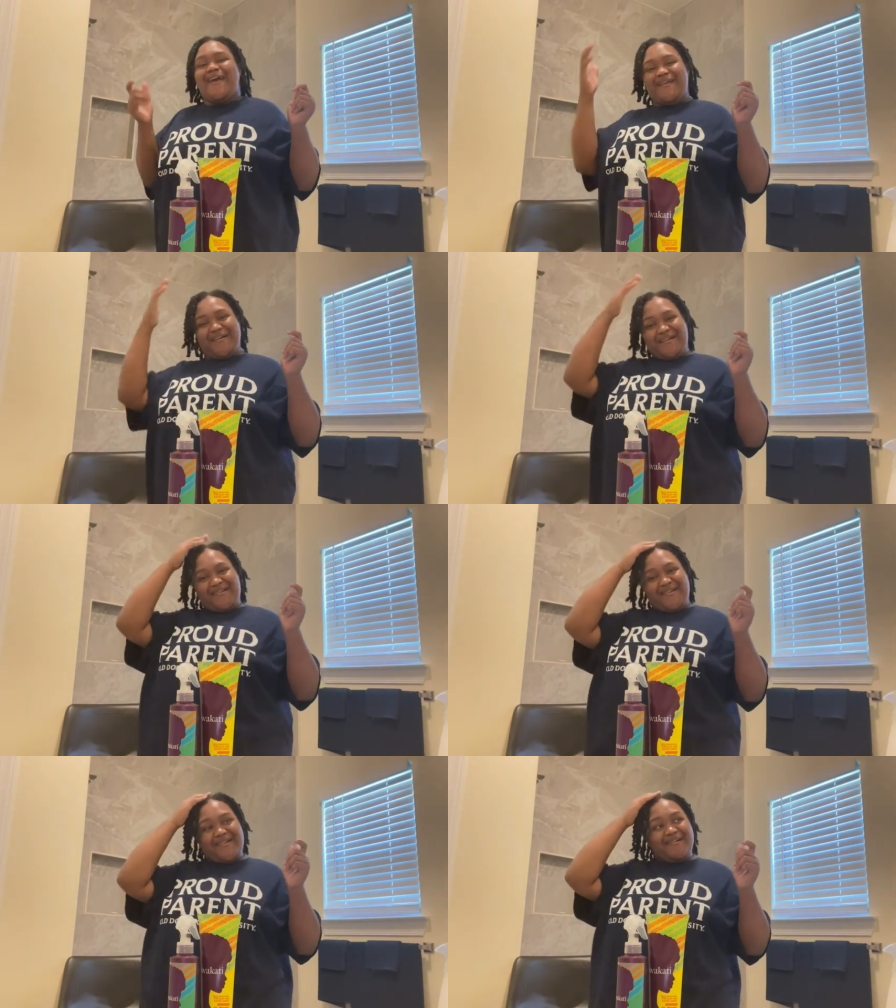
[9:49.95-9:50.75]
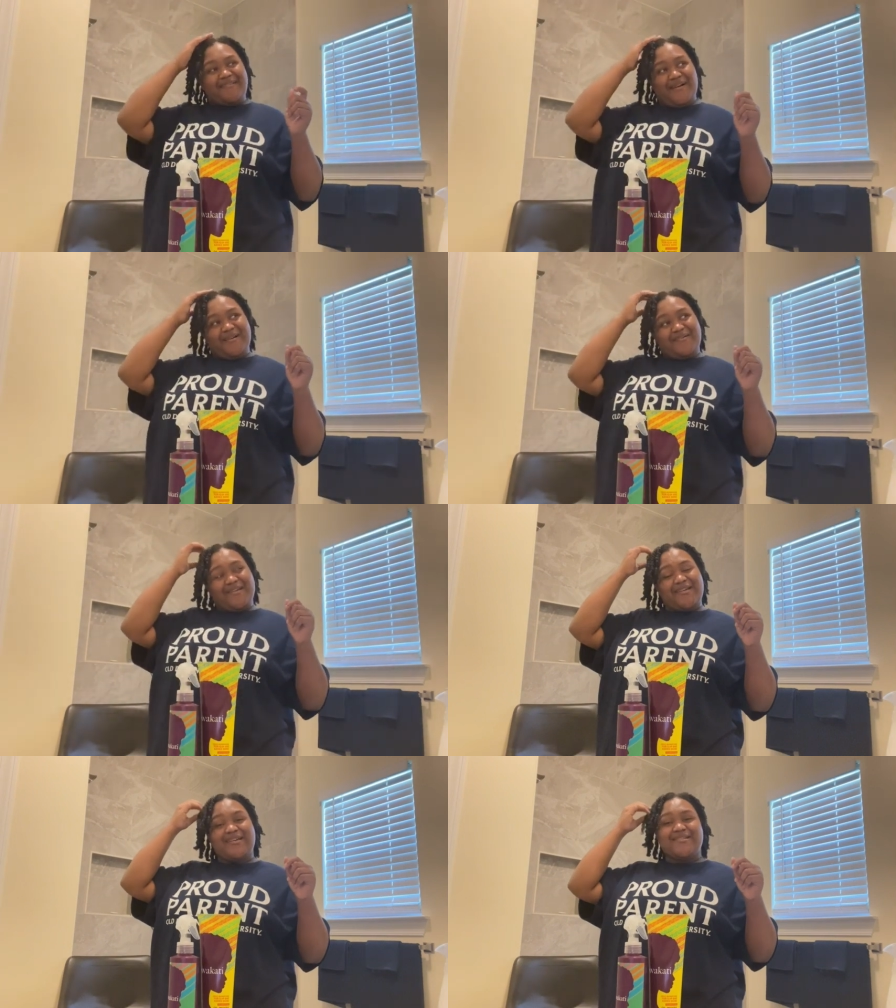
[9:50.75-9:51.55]
Y'all know how long
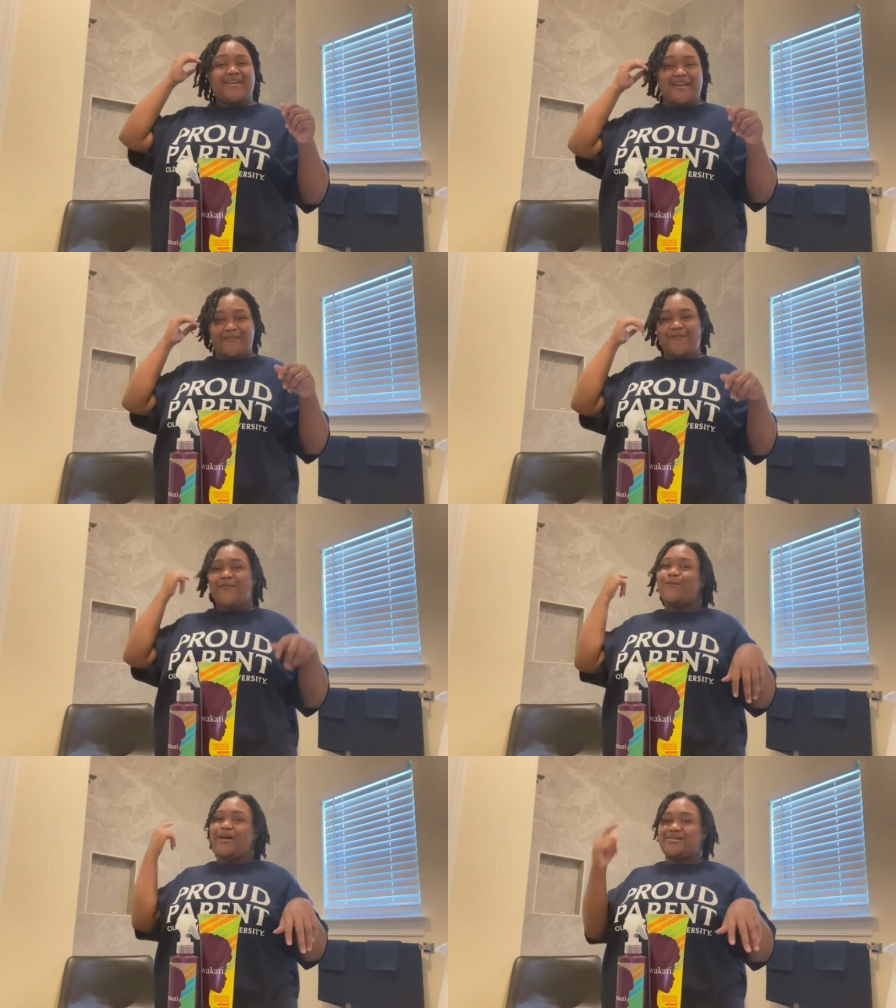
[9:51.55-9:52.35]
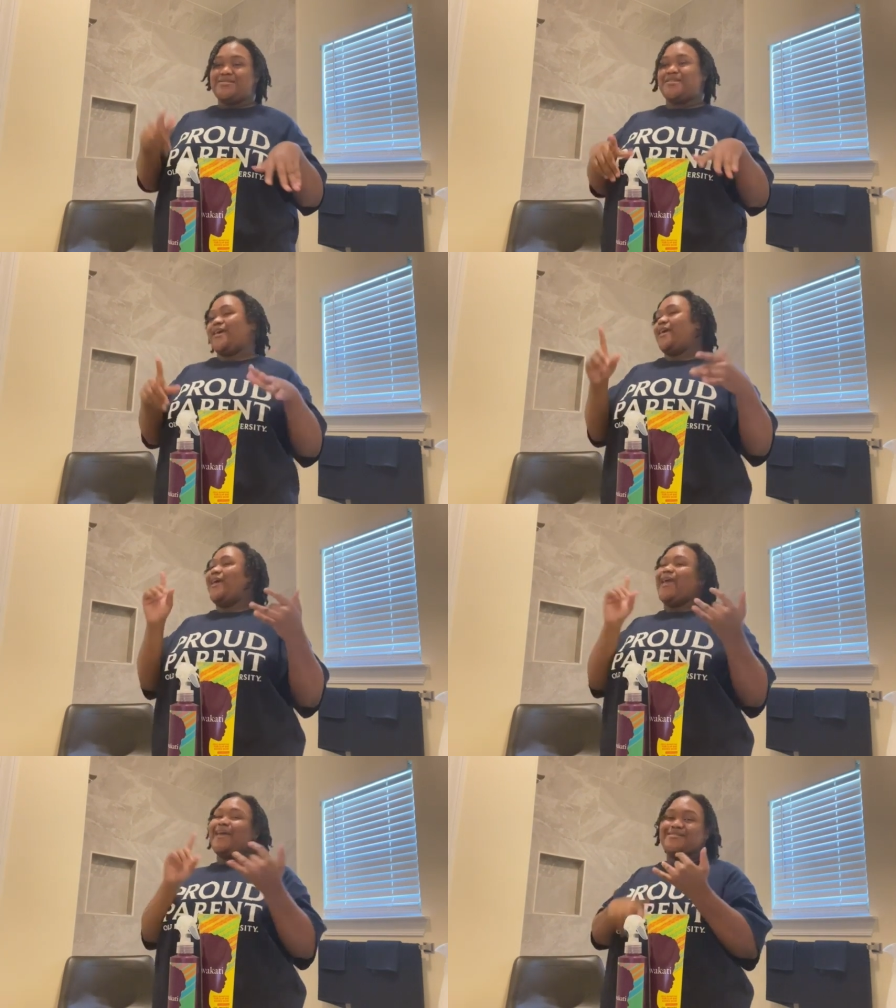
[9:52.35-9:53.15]
it could take for wash day
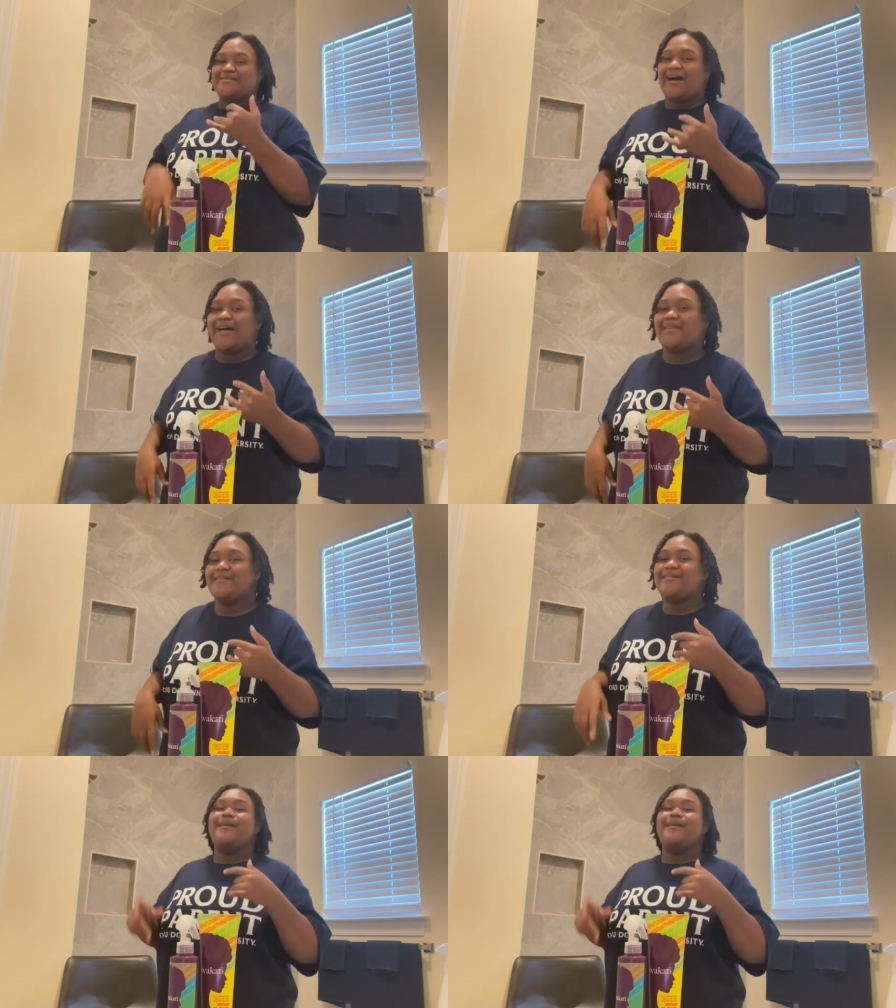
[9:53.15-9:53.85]
and styling.